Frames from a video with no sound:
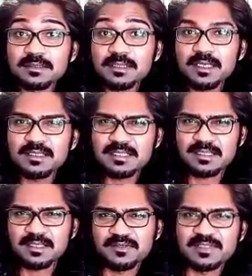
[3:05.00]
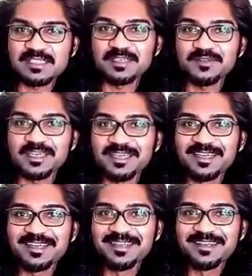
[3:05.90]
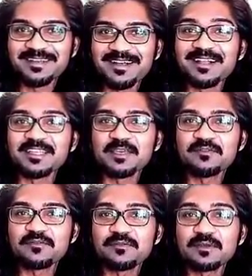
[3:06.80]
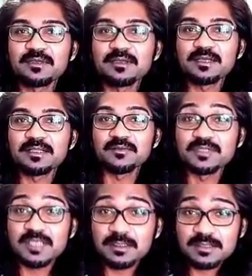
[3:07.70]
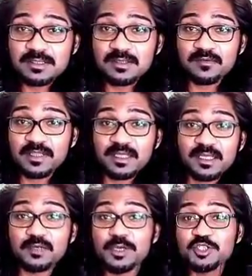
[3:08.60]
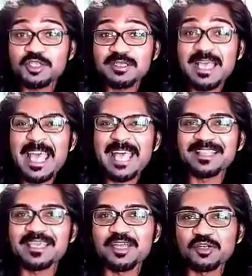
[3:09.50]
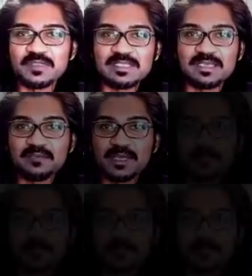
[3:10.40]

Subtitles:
at the start of the survey. I'll give the results of the third question at the end of the survey.